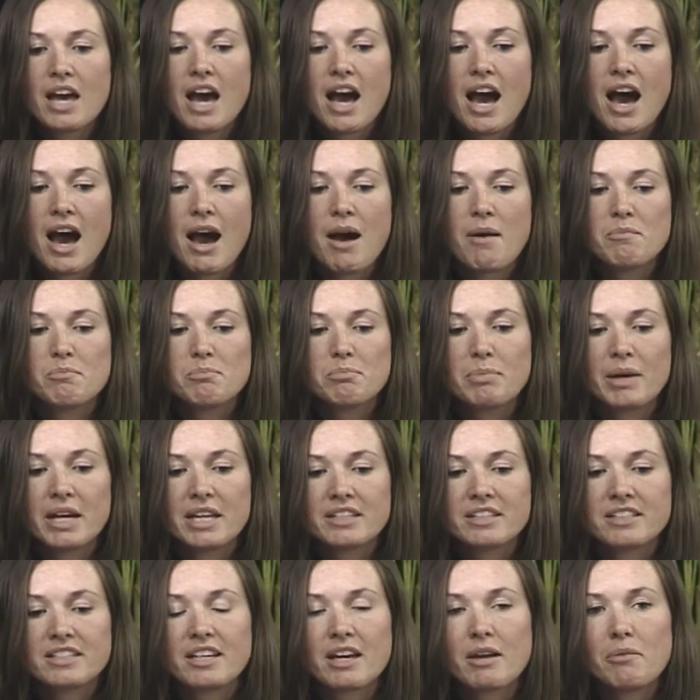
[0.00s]

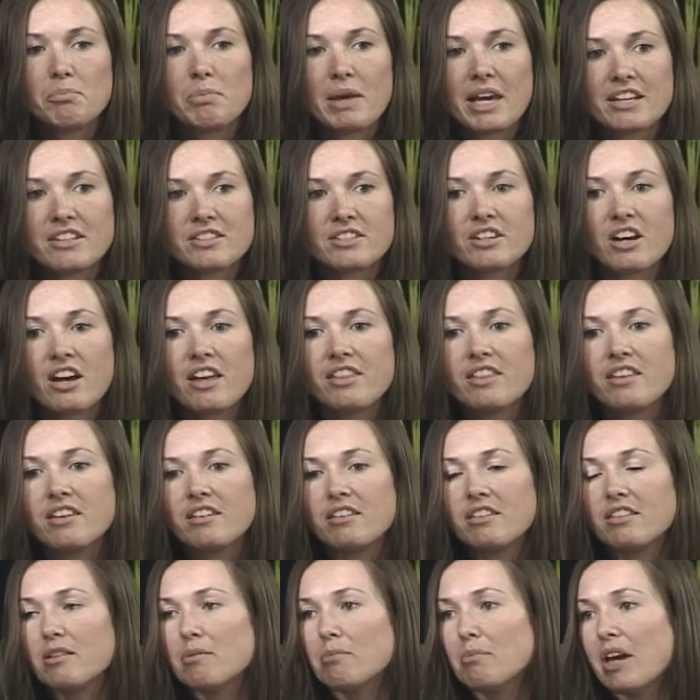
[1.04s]
But based on
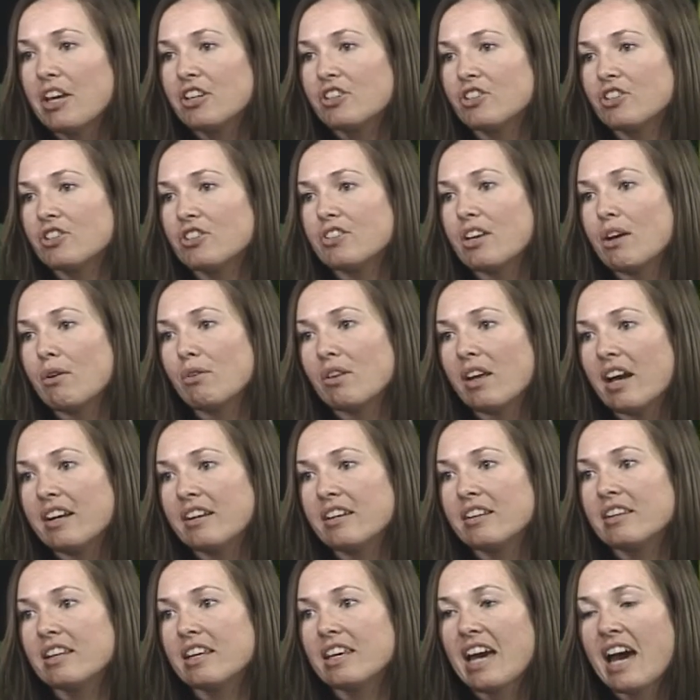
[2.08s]
the measures
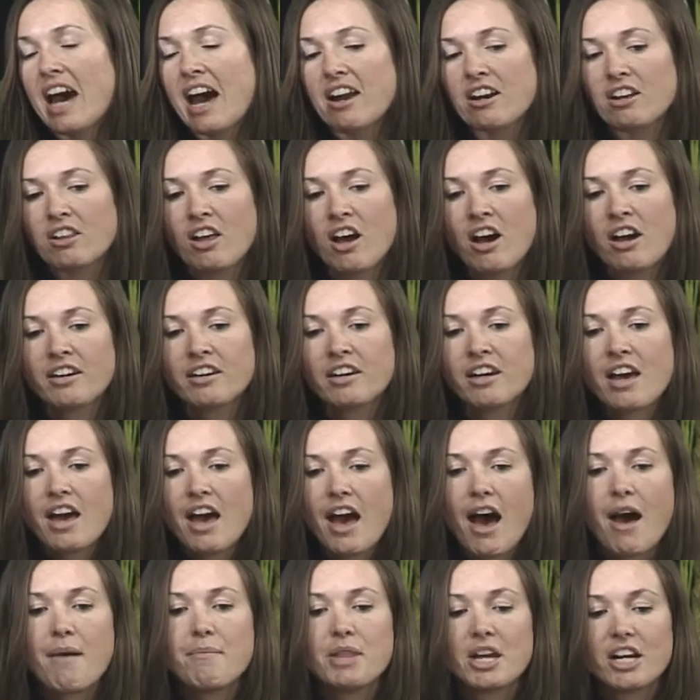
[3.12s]
outlined in the catalog,
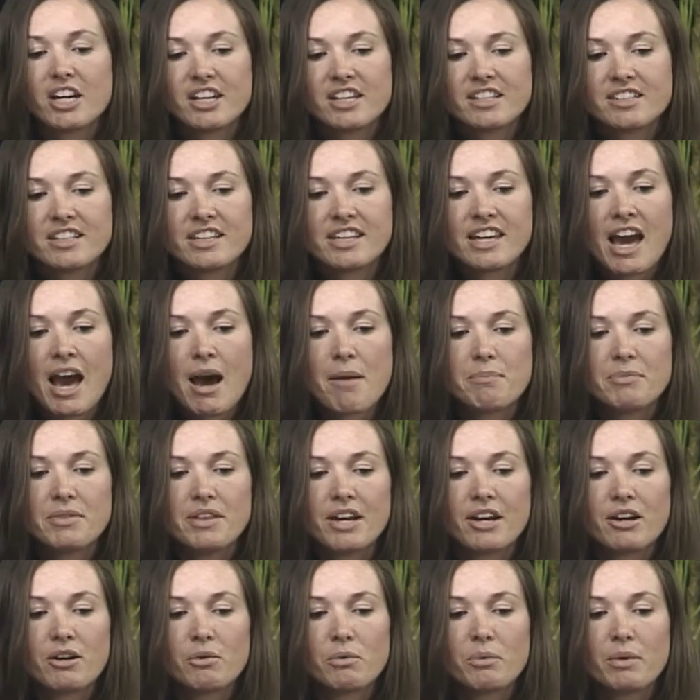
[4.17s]
there is a gap
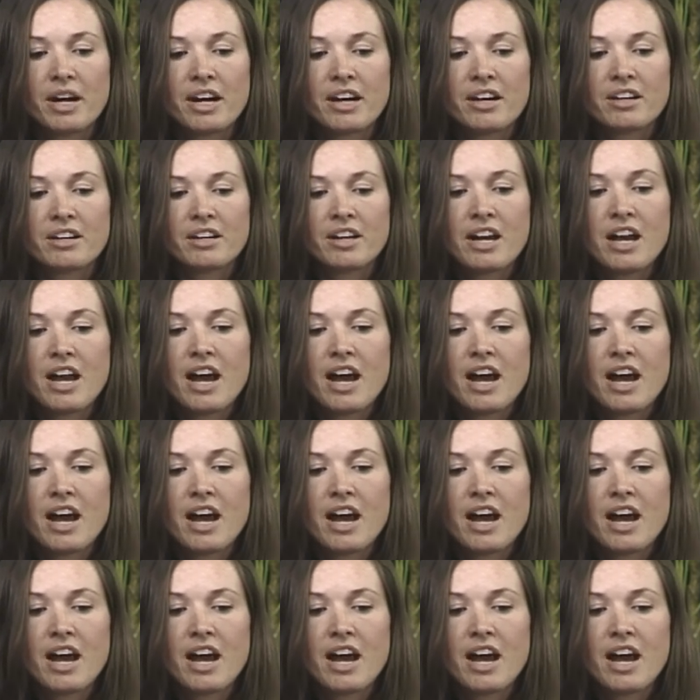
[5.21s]
there where